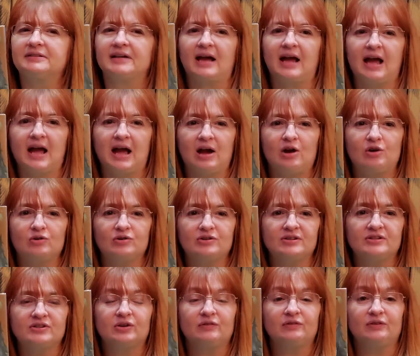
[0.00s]
a
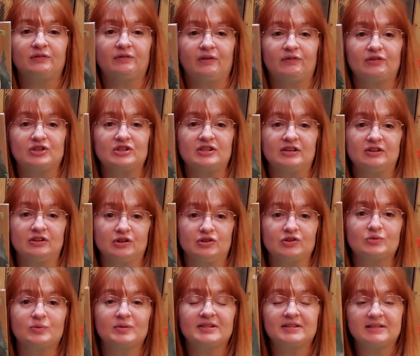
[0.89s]
house. So if you've ever seen
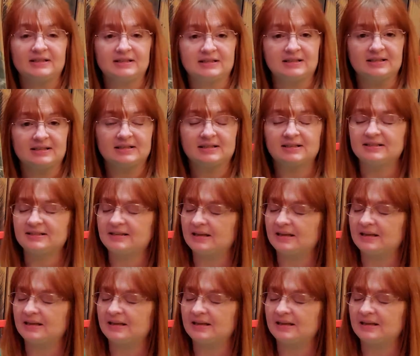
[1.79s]
those ones, this is the